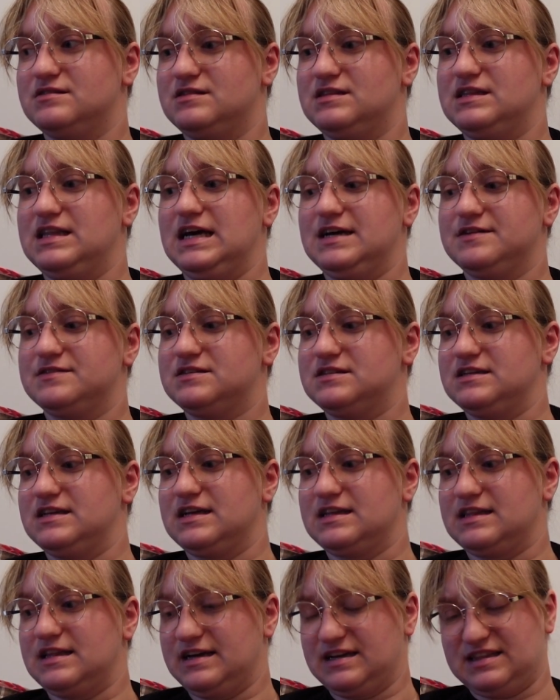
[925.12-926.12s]
left in
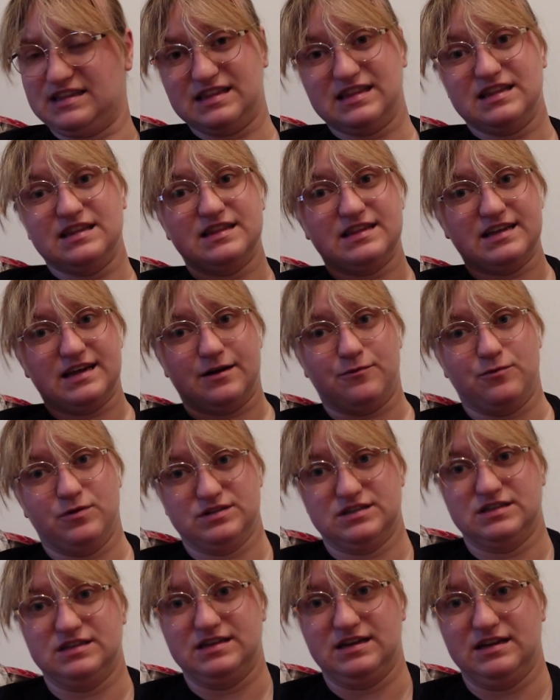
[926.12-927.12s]
it, like that I
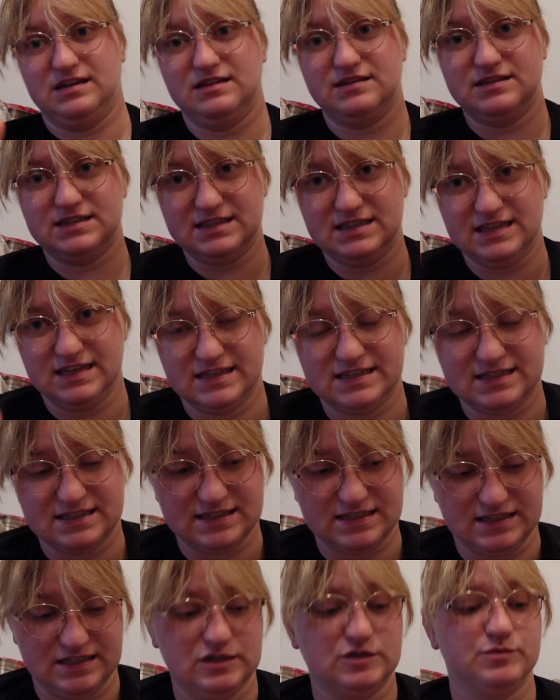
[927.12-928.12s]
want to knit this
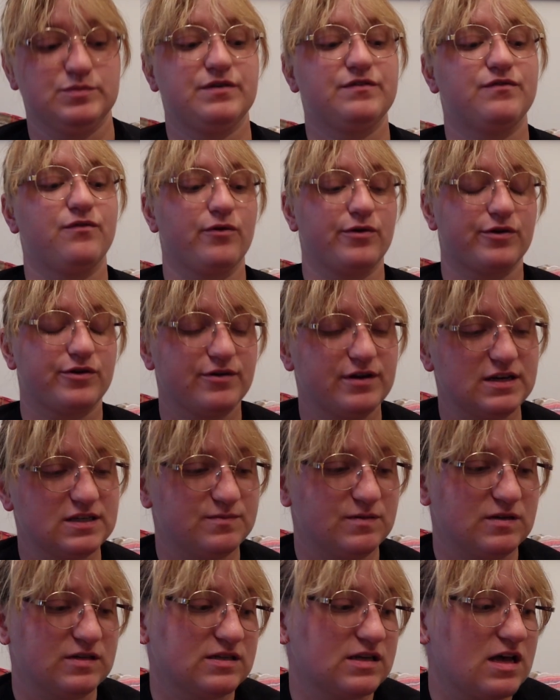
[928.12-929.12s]
year before
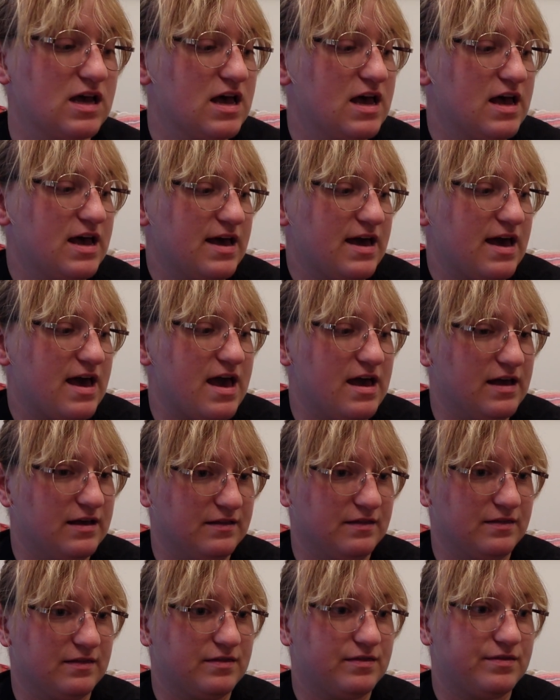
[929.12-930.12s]
Christmas.
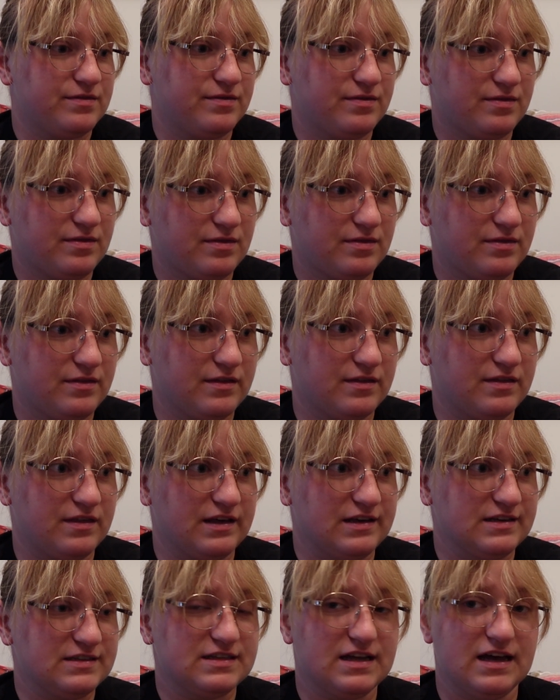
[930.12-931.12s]
And the
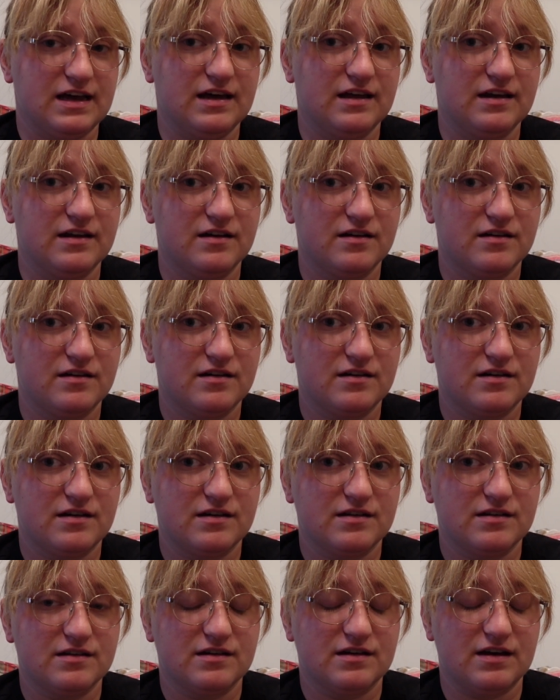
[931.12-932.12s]
things that
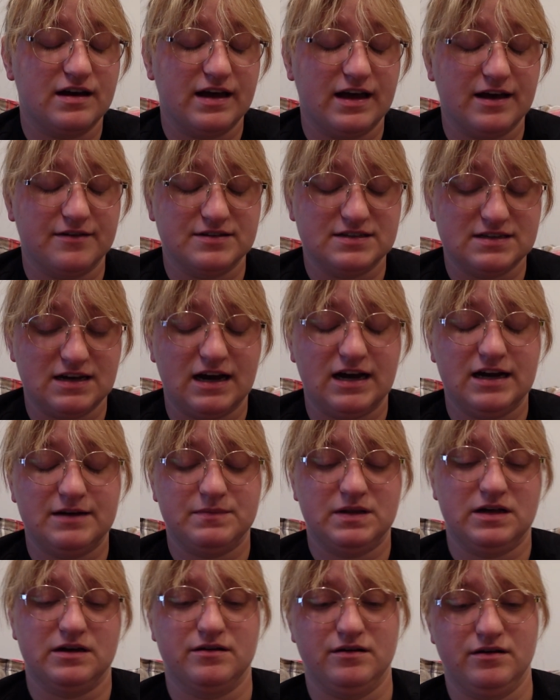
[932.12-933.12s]
I have a
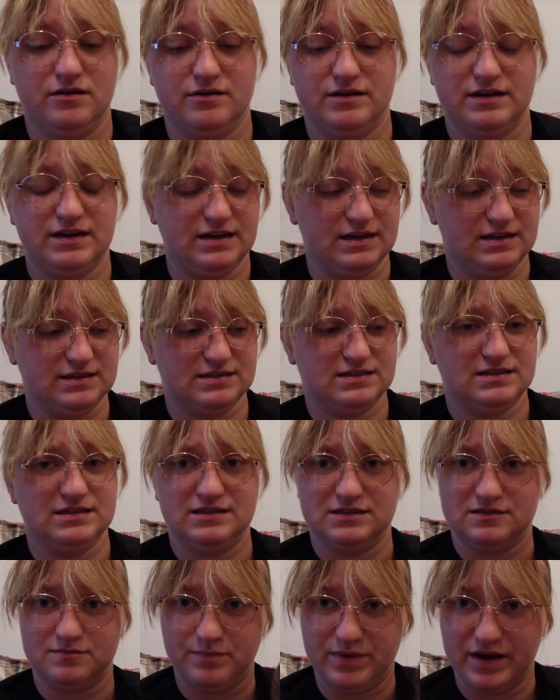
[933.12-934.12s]
timeline on is
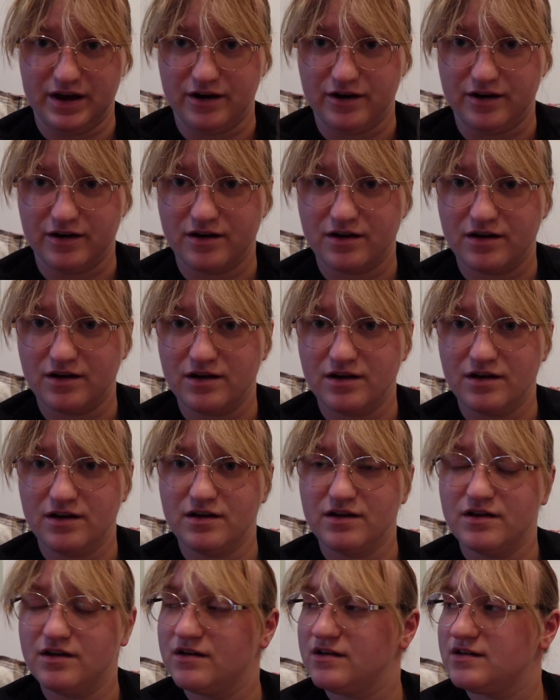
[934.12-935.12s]
this bear
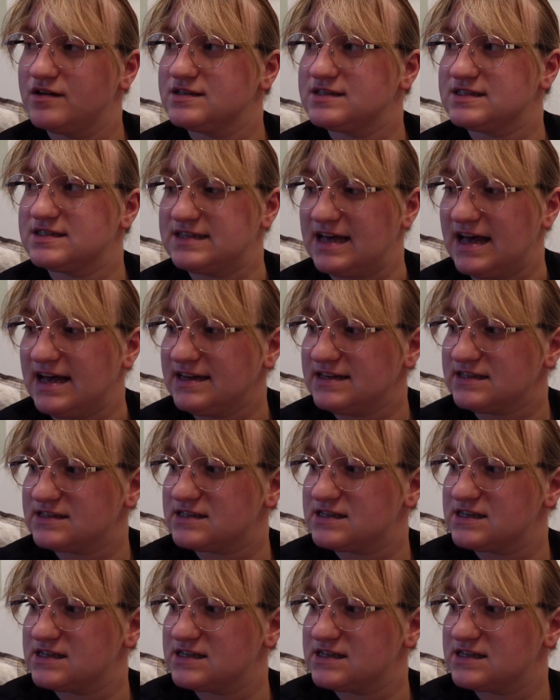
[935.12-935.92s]
set,